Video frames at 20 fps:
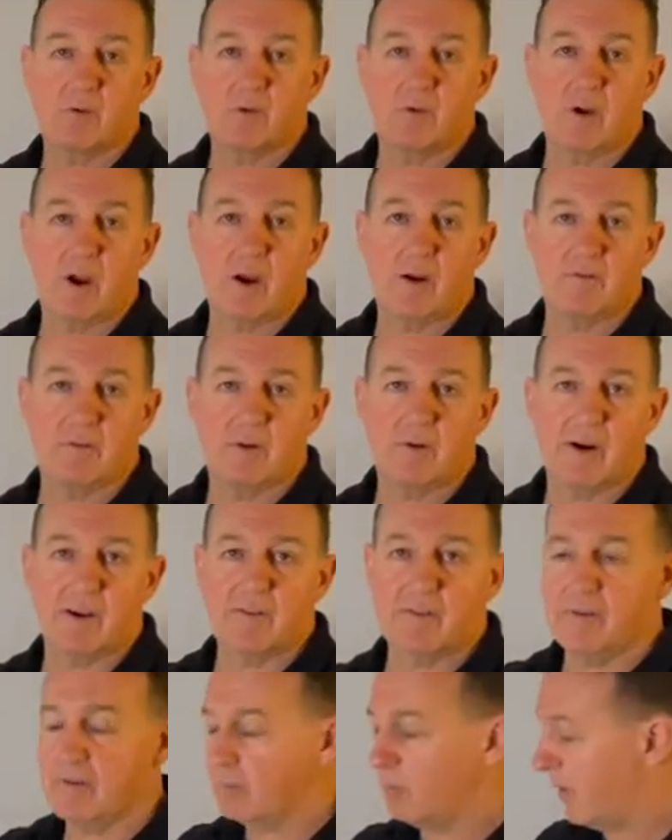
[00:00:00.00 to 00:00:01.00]

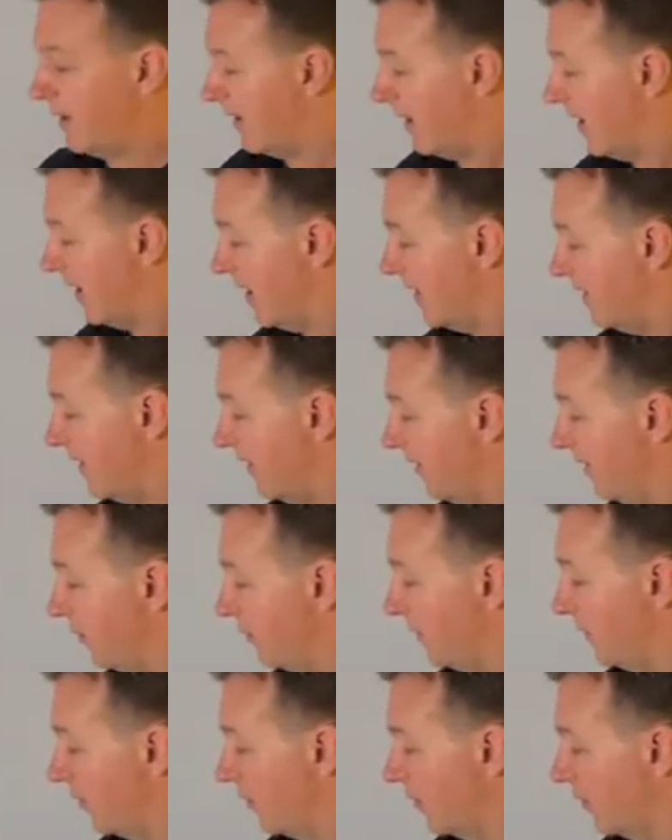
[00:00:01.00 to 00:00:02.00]
overgrazing the wetland is
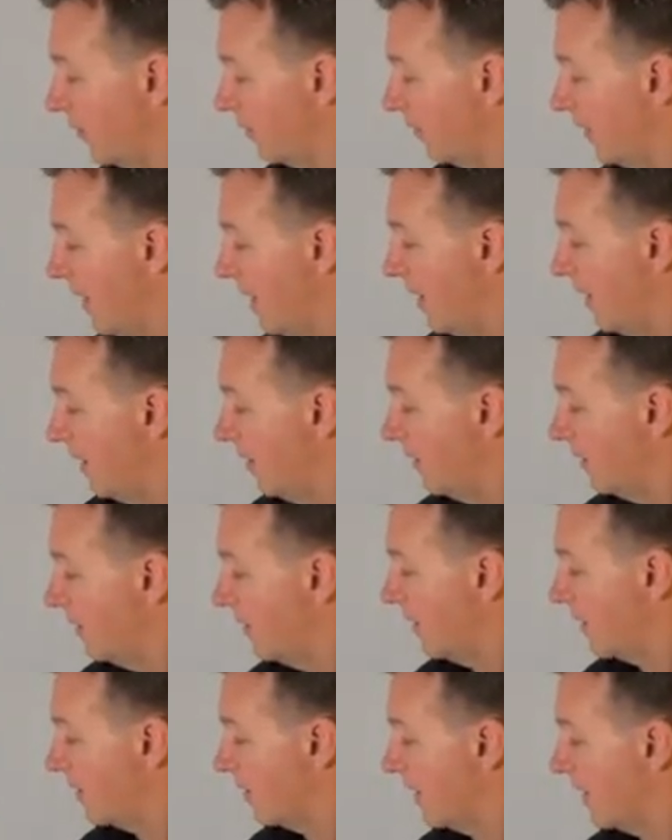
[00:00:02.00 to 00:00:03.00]
because
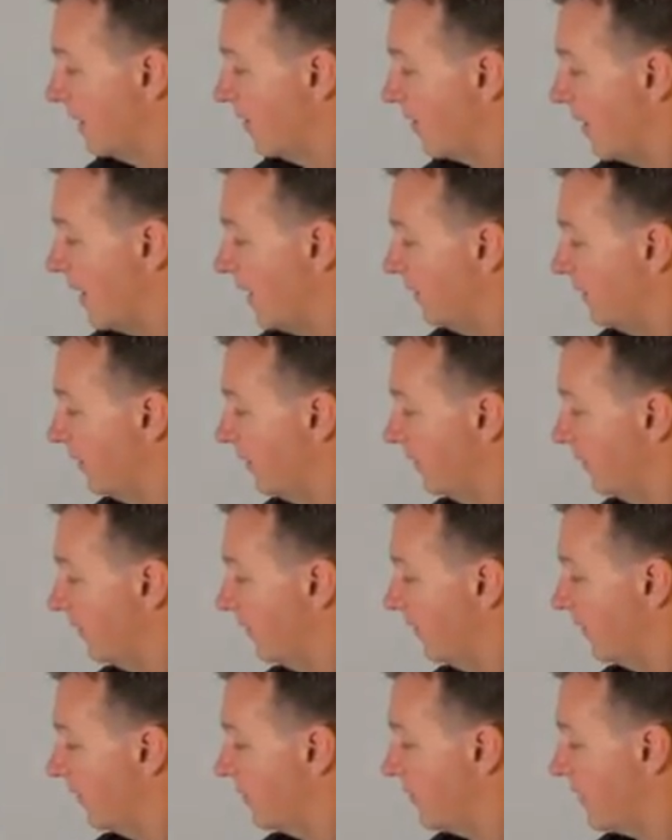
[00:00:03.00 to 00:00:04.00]
their grazing
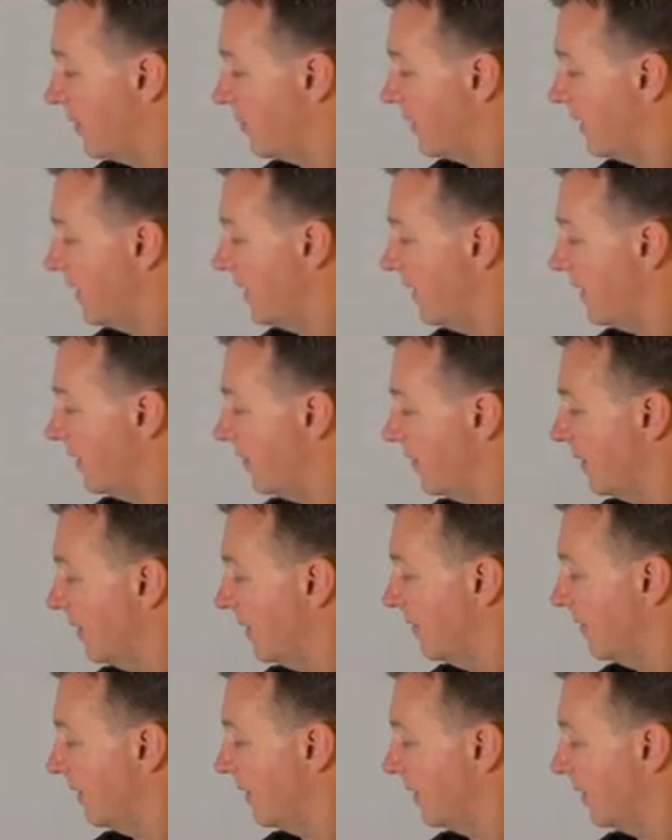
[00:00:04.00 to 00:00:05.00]
system up here
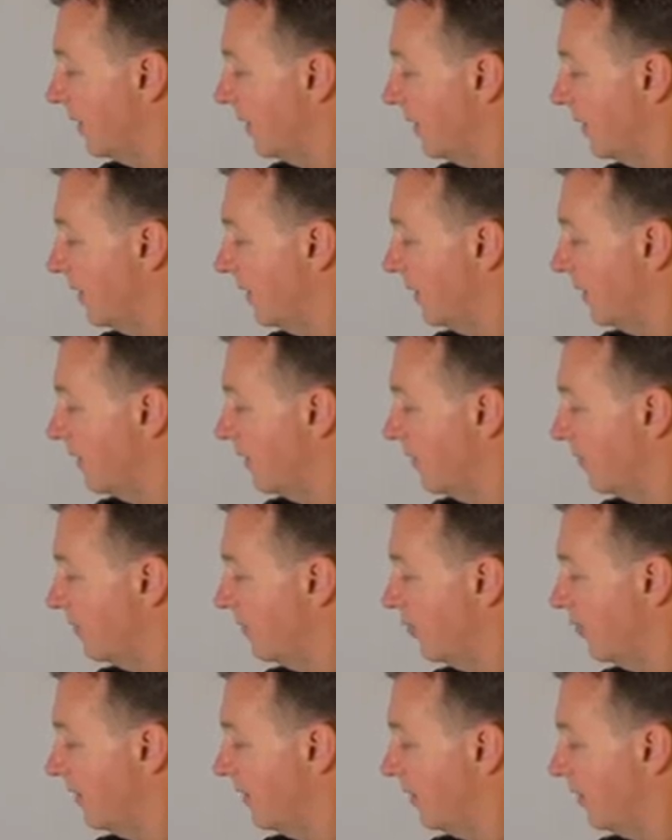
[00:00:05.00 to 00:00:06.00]
in the
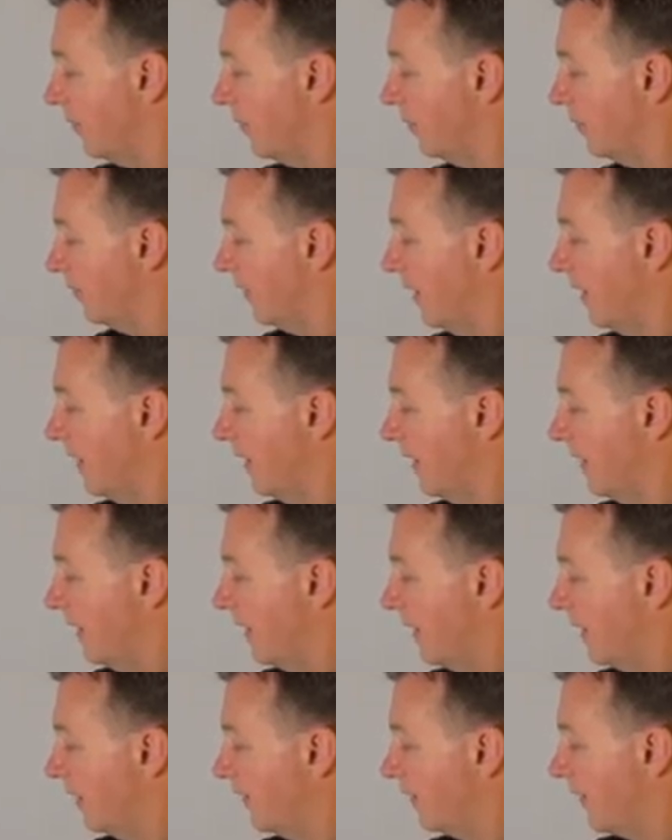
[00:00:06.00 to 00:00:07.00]
foothills
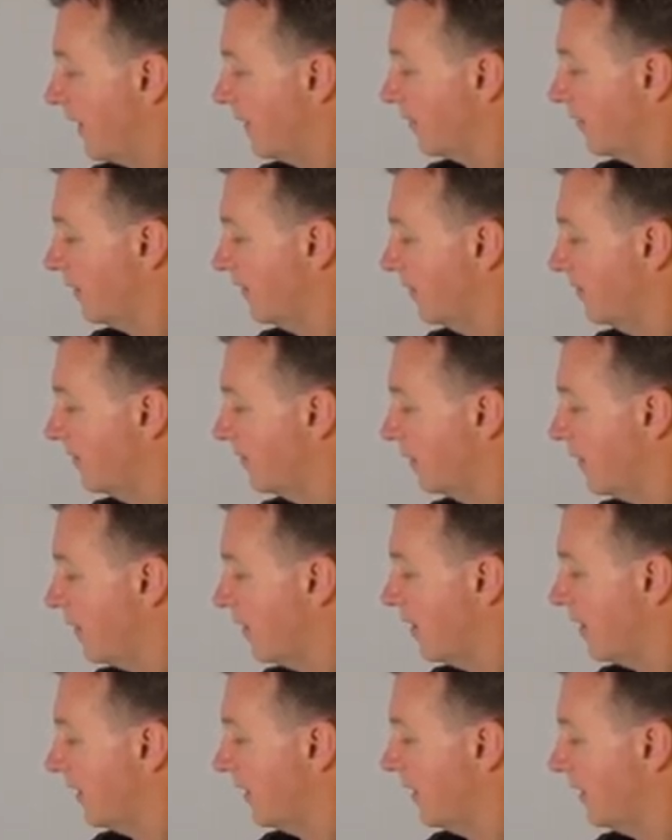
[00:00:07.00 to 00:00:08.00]
is actually
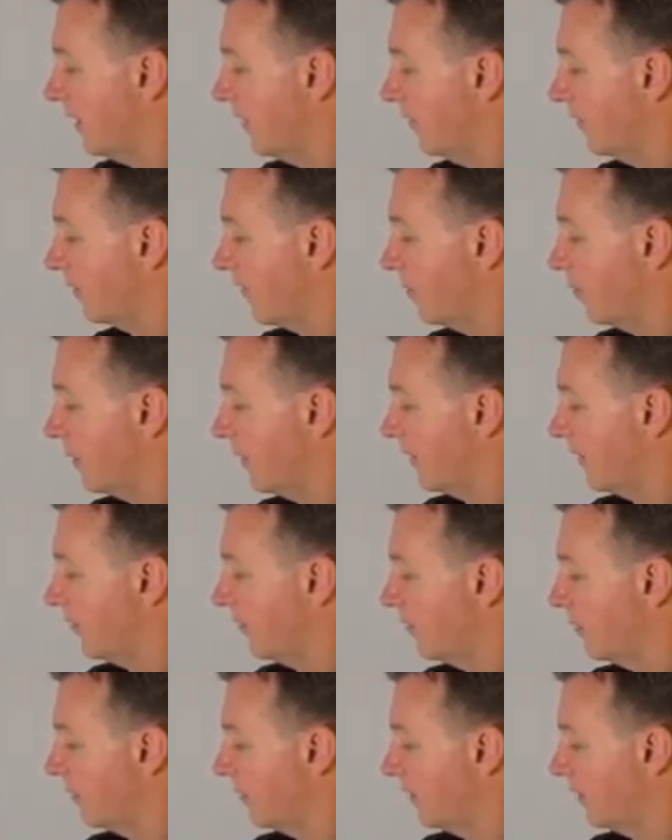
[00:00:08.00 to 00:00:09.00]
declining, and so what they're
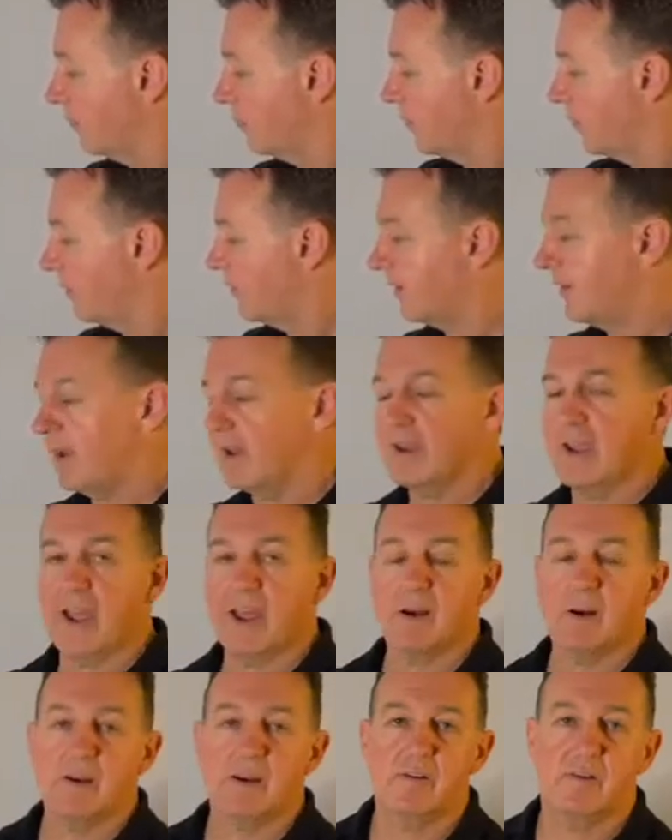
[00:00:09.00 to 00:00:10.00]
doing is moving their
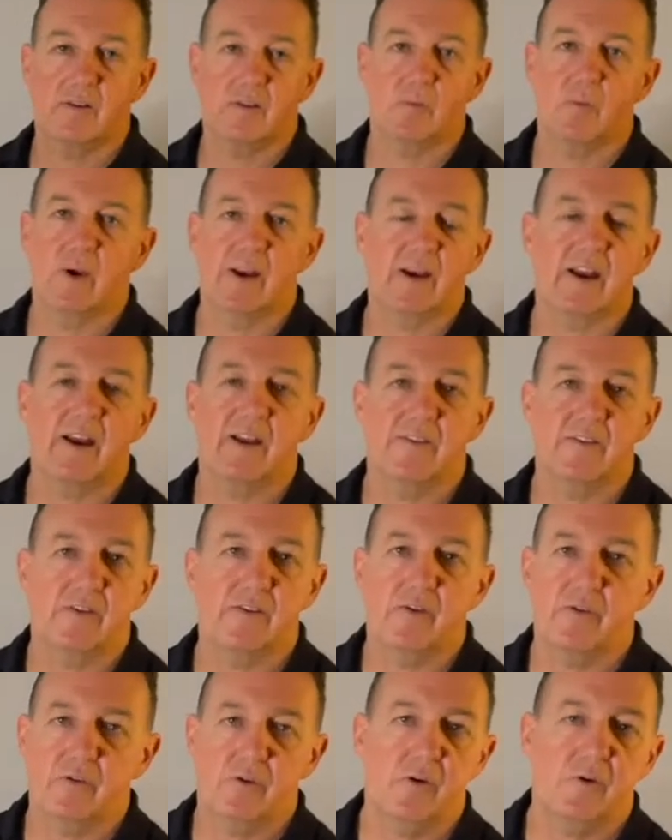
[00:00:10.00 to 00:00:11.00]
cattle into the wetlands,
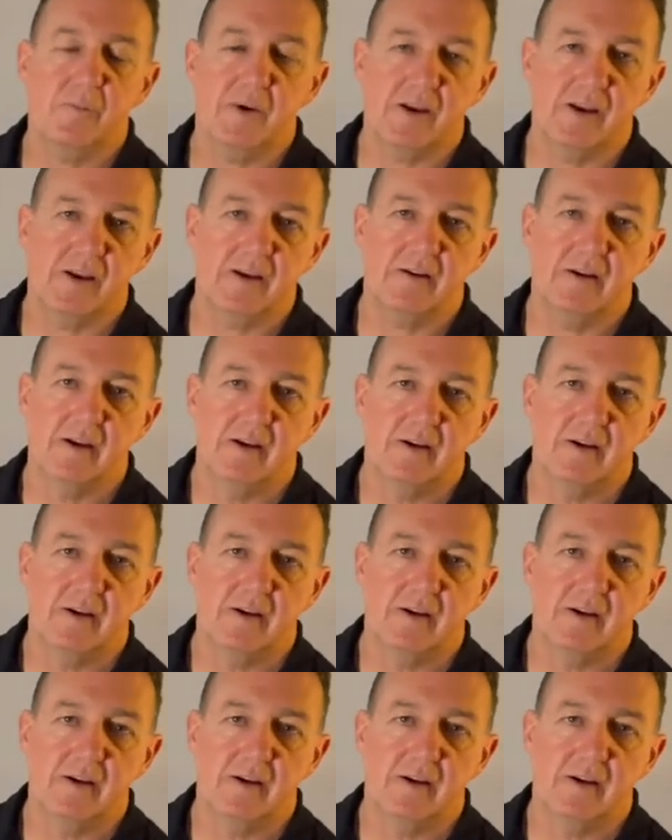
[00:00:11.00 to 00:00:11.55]
and there's too many